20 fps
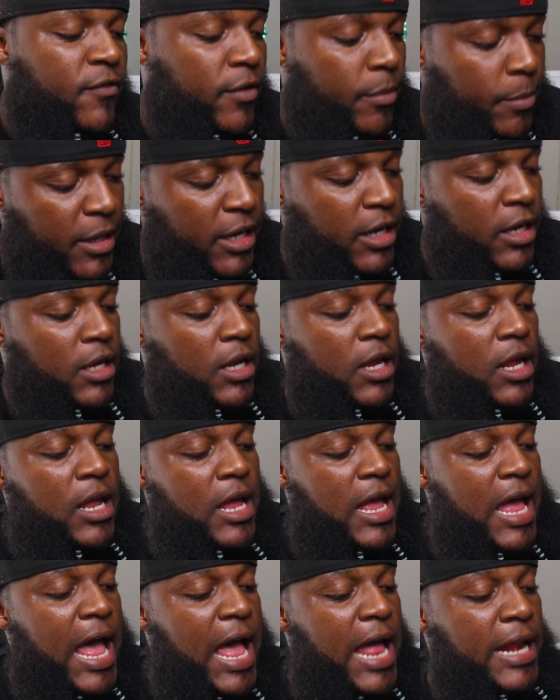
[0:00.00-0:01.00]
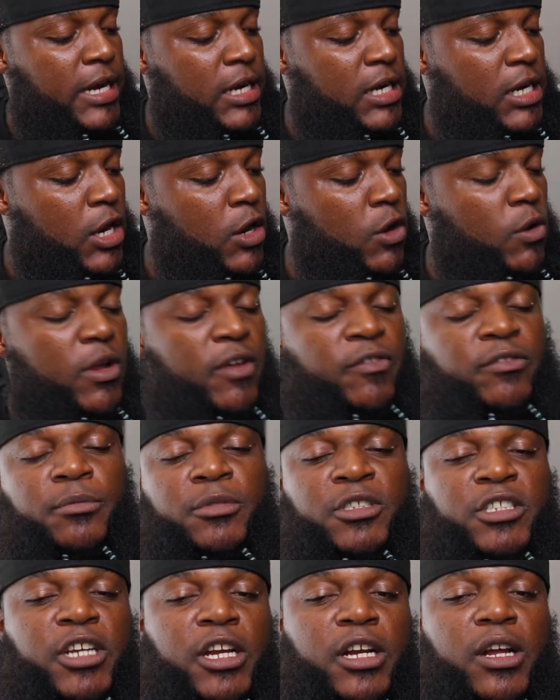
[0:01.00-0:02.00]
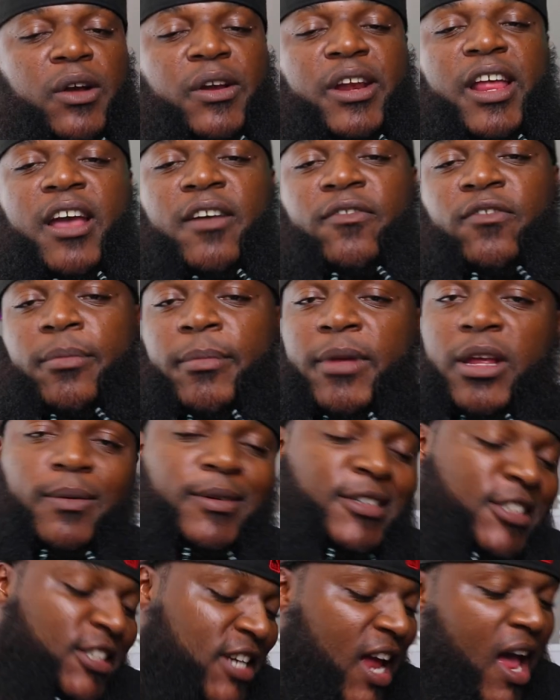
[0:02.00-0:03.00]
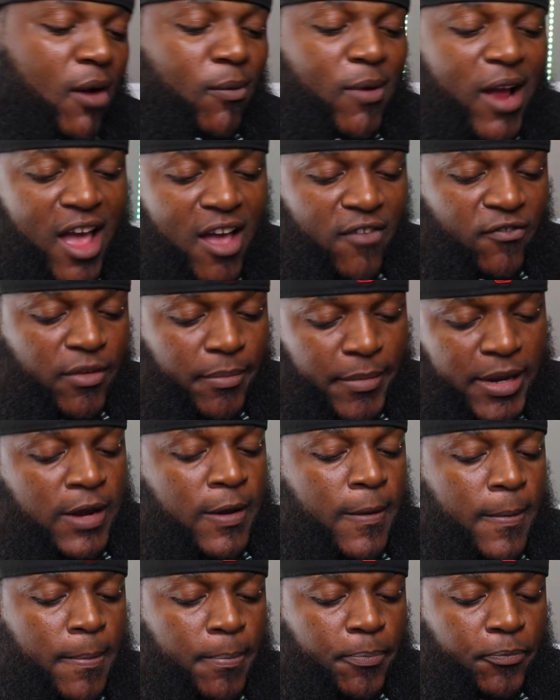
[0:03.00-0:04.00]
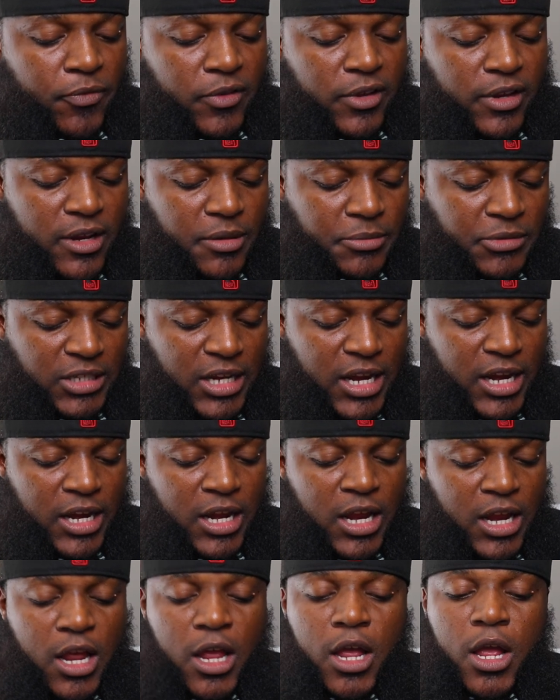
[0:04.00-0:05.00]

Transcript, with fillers: for me. I need to know if some shit go down for me. Would y'all ride for me? You know what I'm saying?